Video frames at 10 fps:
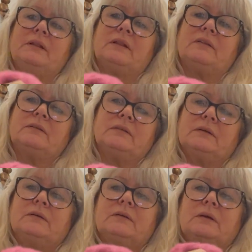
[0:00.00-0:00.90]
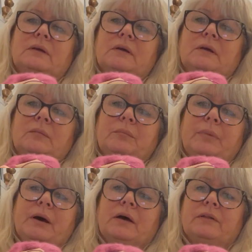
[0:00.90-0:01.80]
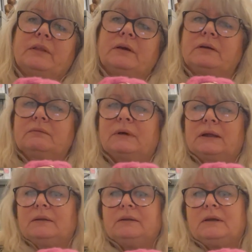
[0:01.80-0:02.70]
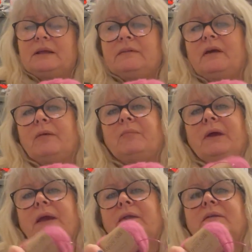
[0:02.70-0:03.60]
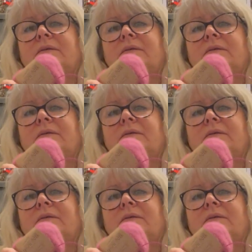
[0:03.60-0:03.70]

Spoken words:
this part of the, well, it's handmade.